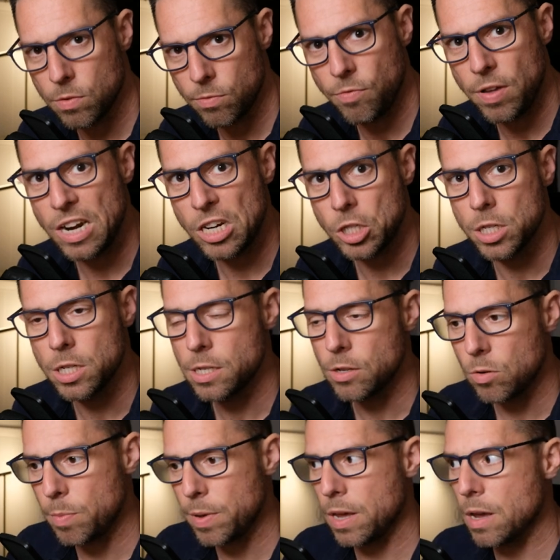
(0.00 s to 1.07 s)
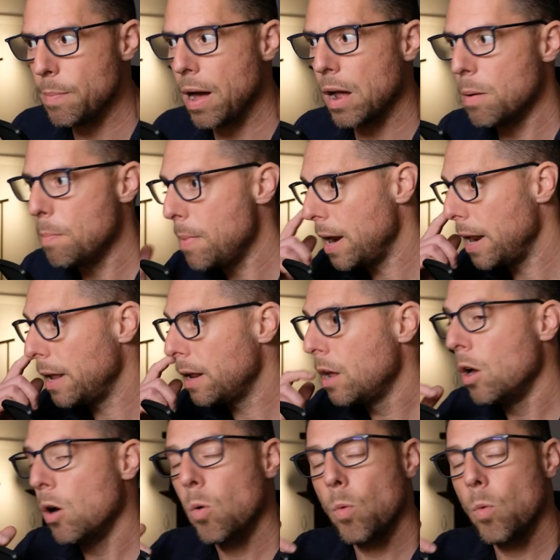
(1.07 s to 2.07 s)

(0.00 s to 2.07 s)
finishes, it will be about a minute,